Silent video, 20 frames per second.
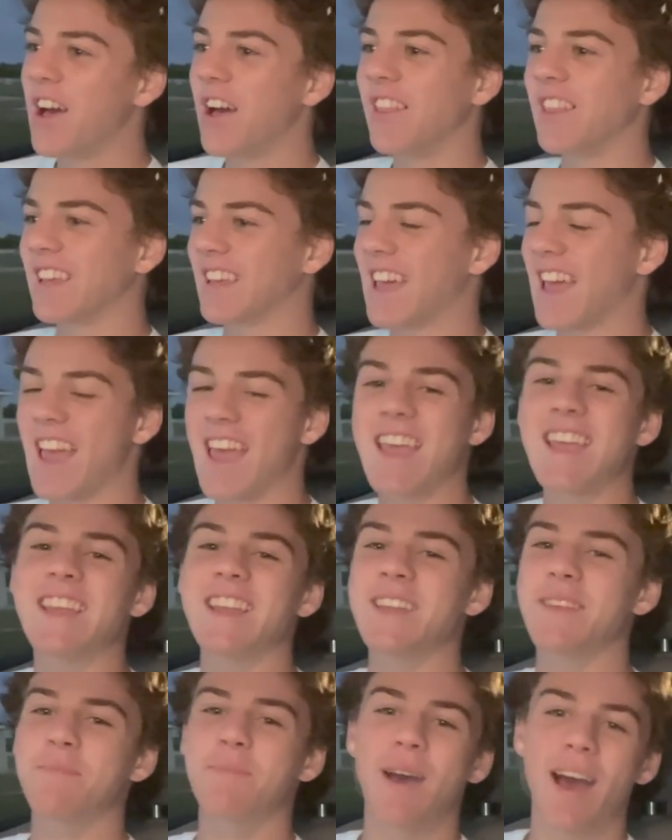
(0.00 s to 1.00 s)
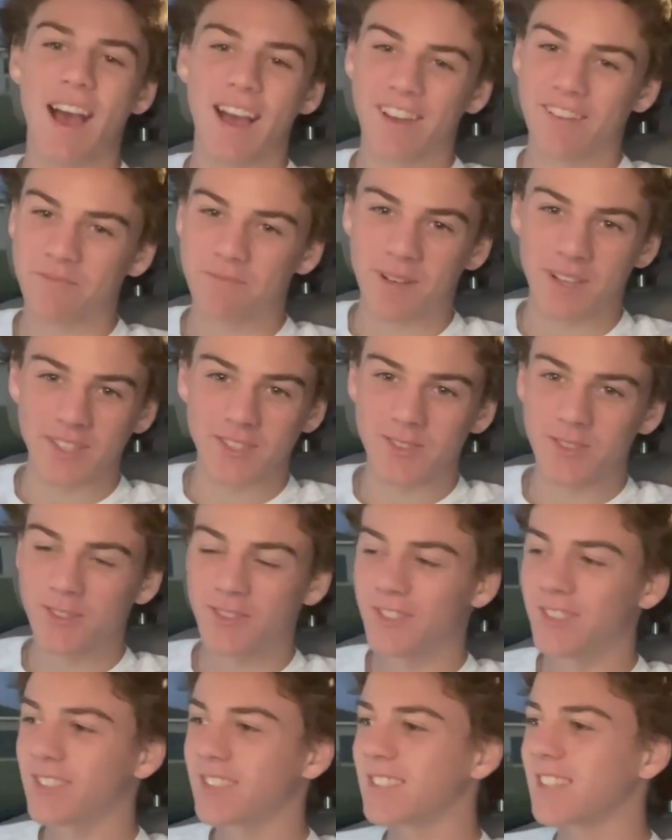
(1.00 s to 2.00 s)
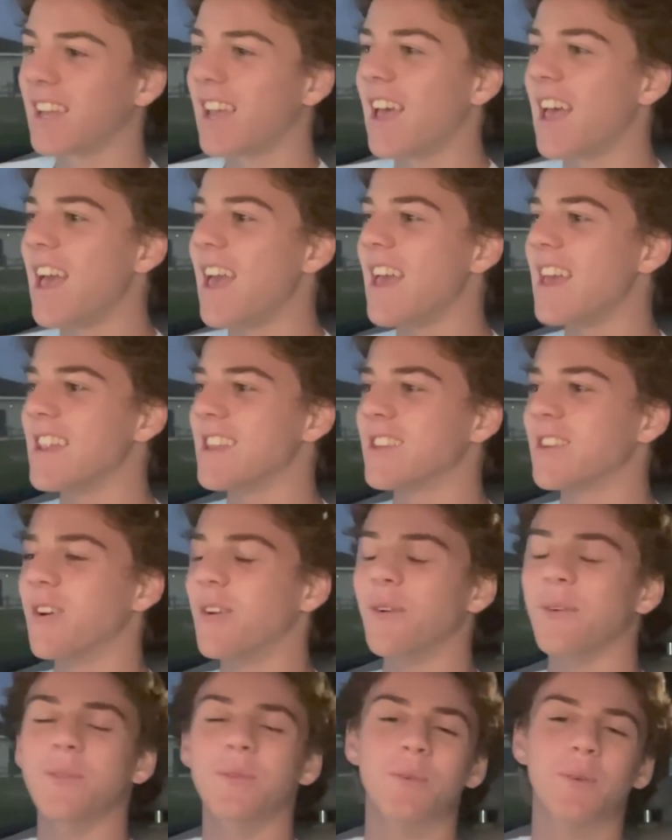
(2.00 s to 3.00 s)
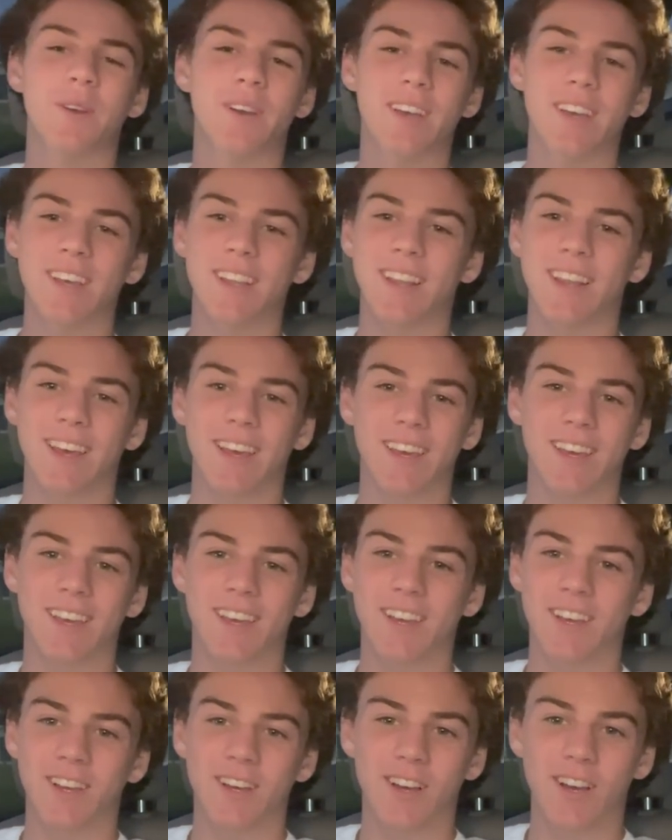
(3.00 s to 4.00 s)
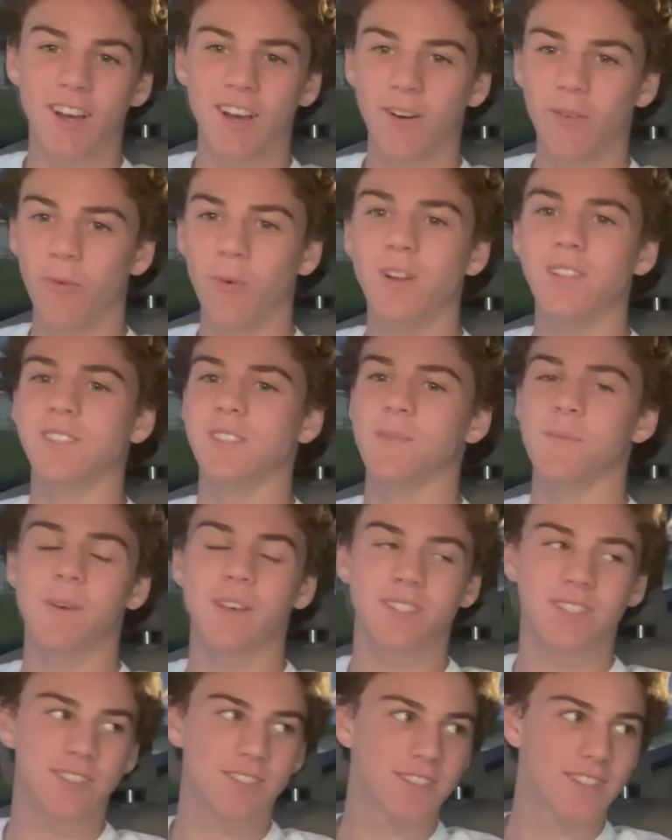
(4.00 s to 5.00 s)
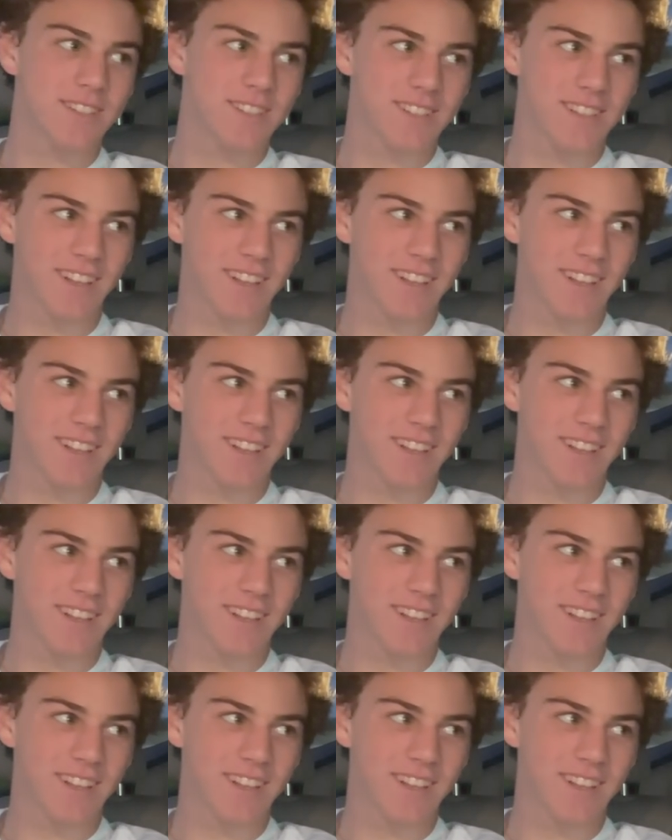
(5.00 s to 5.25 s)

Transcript: like an 80 pack of pencils uh -huh. and go through it in like one semester.